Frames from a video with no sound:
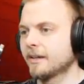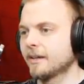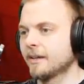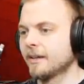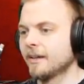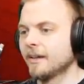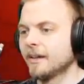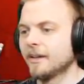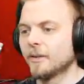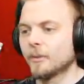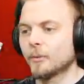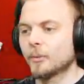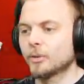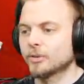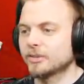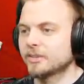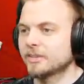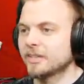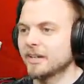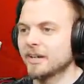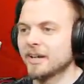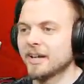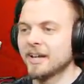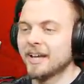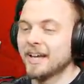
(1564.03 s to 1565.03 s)
we'll,
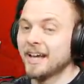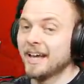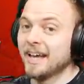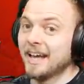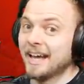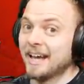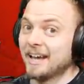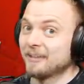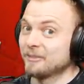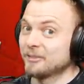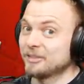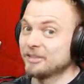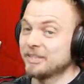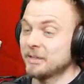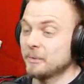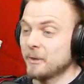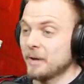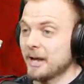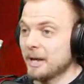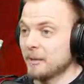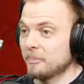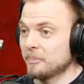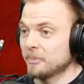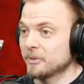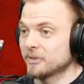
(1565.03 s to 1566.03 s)
see, we'll see what
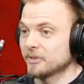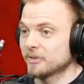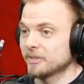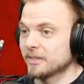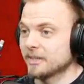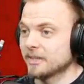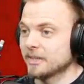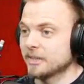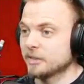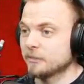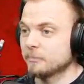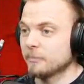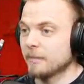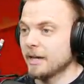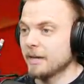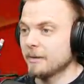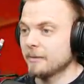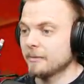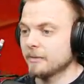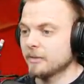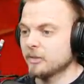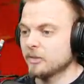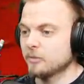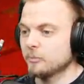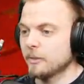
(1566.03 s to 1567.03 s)
happens. This
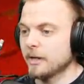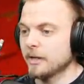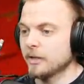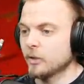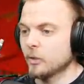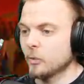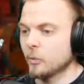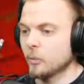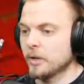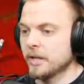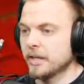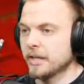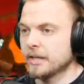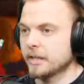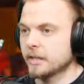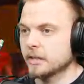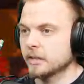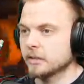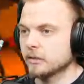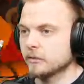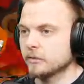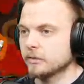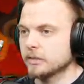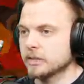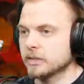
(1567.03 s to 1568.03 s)
might, this might not work
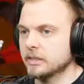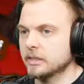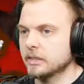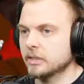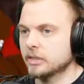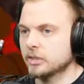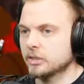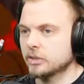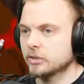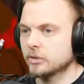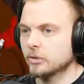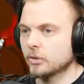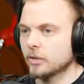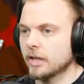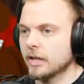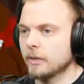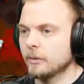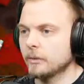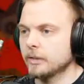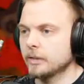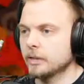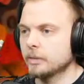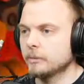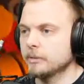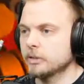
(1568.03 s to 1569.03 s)
because obviously this stuck out
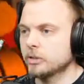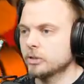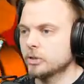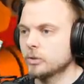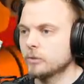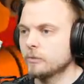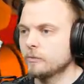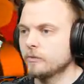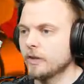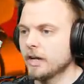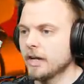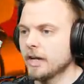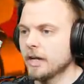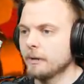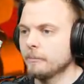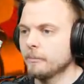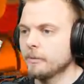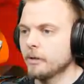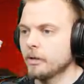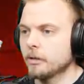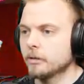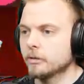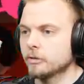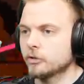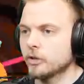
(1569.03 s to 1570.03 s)
a little bit too far.
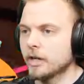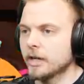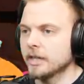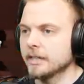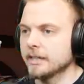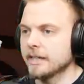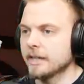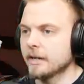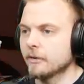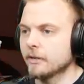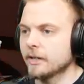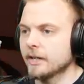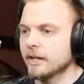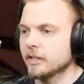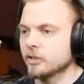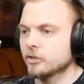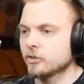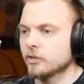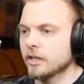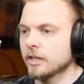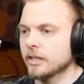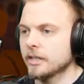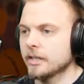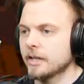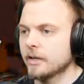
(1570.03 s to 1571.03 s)
But trial and error, guys.
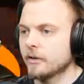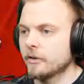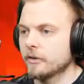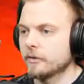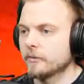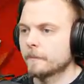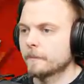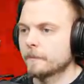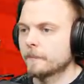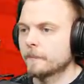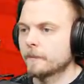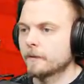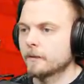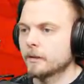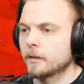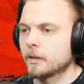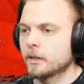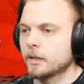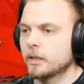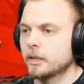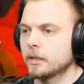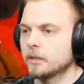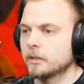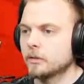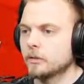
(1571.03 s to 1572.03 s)
Trial and error.
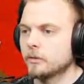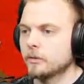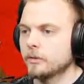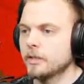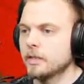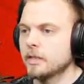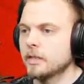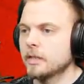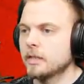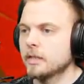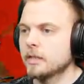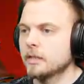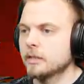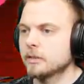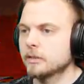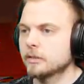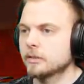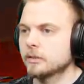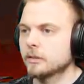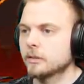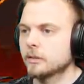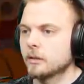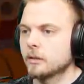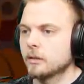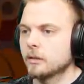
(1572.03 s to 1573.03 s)
Connect all
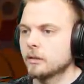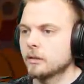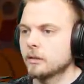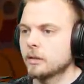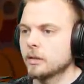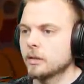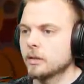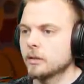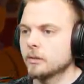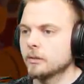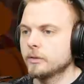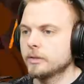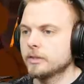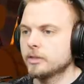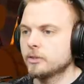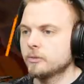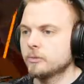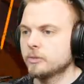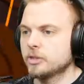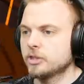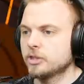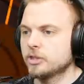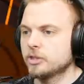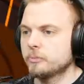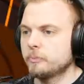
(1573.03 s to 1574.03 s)
these. They all need to be
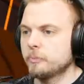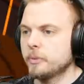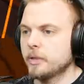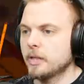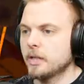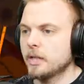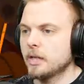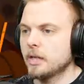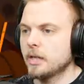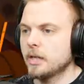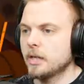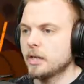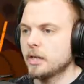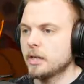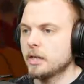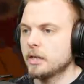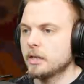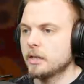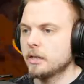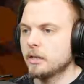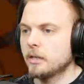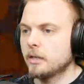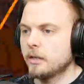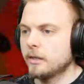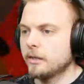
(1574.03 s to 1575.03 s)

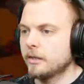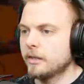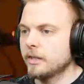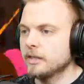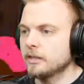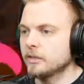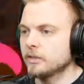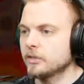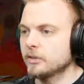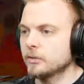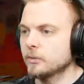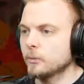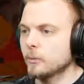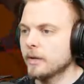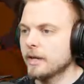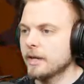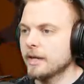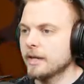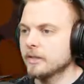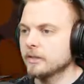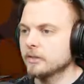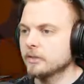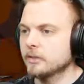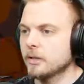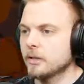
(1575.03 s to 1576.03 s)
spinning this
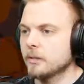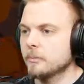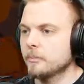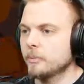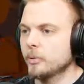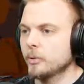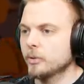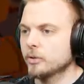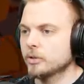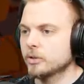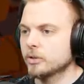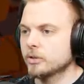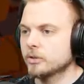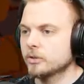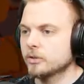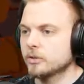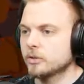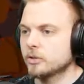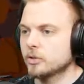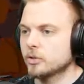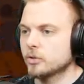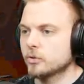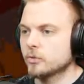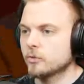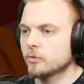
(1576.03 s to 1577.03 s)
way, so it pushes the
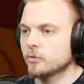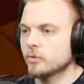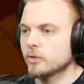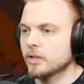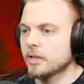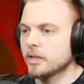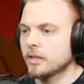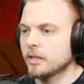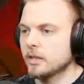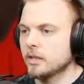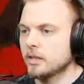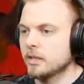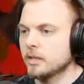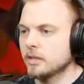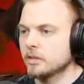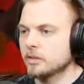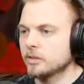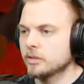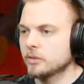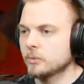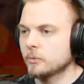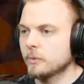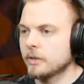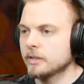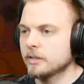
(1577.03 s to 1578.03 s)
tree
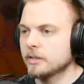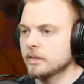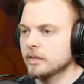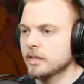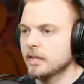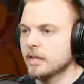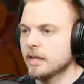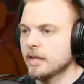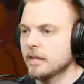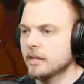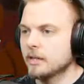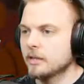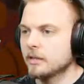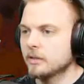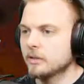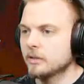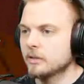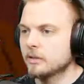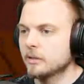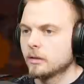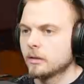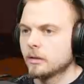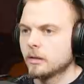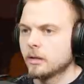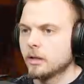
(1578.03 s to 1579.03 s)
this way to the end.
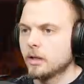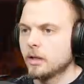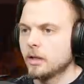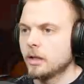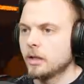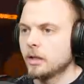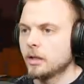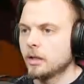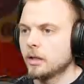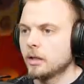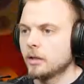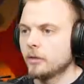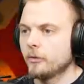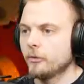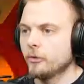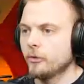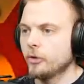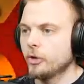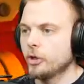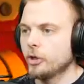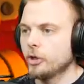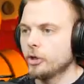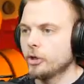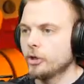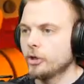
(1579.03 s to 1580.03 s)
And
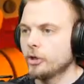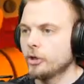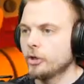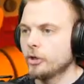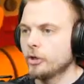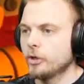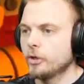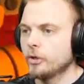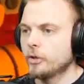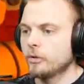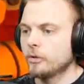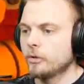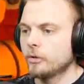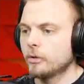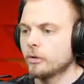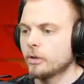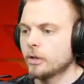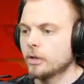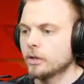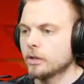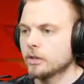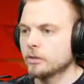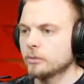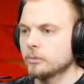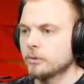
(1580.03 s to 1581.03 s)
uh,
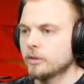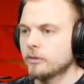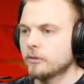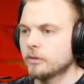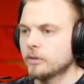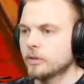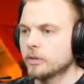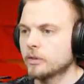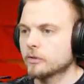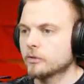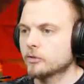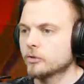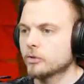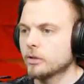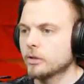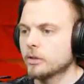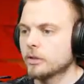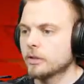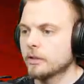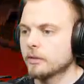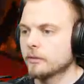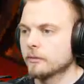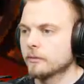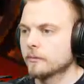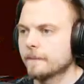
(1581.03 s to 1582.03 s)
yeah, I guess we'll get rid of the controller
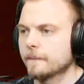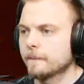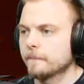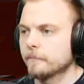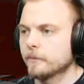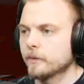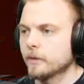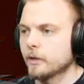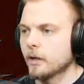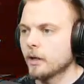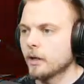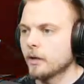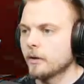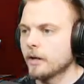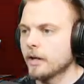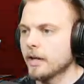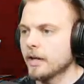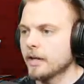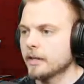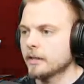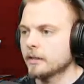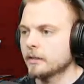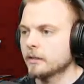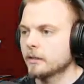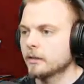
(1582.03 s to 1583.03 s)
now. All
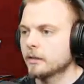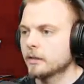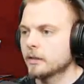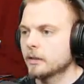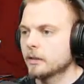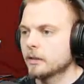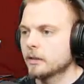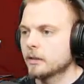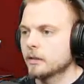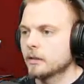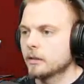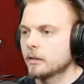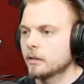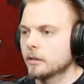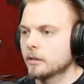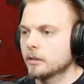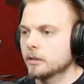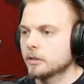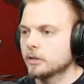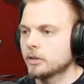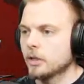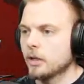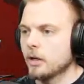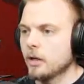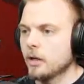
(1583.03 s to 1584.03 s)
right.
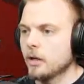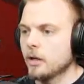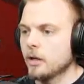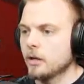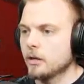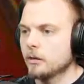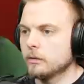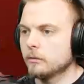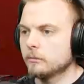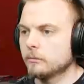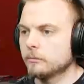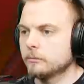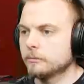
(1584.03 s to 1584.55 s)
So,